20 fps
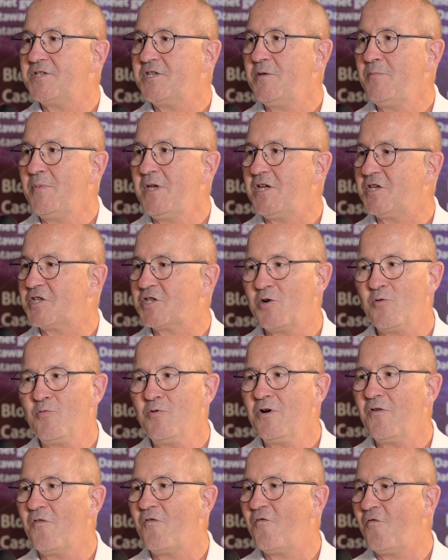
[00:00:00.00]
DB. So
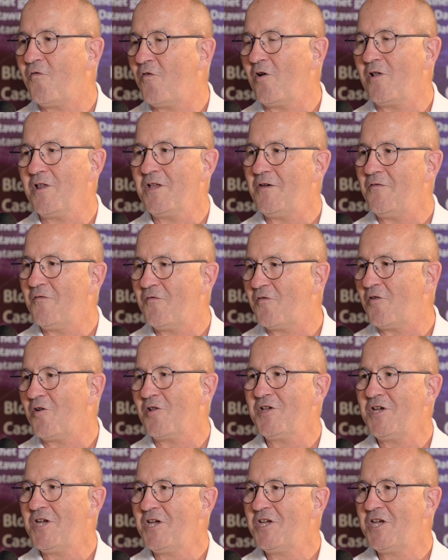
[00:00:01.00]
we're
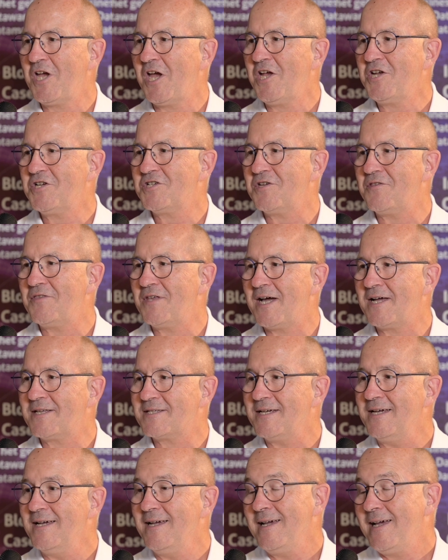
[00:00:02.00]
fully engaged in
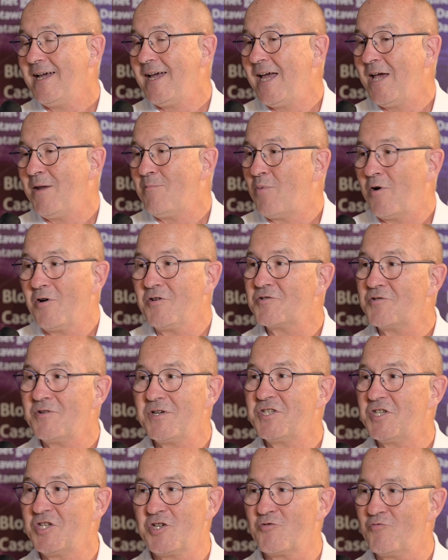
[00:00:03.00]
that, and
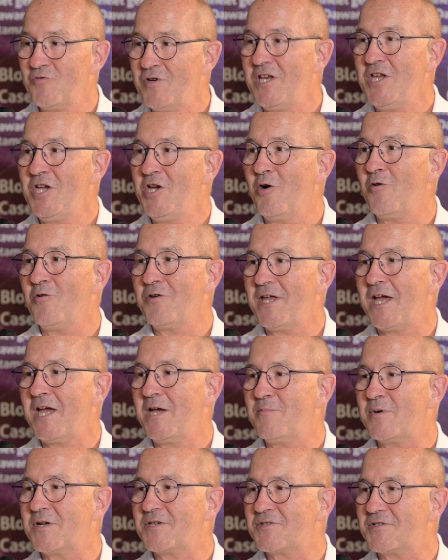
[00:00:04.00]
Postgres is really going
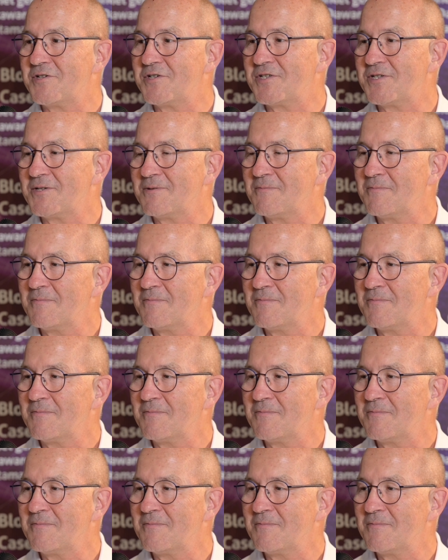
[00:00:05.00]
gangbusters.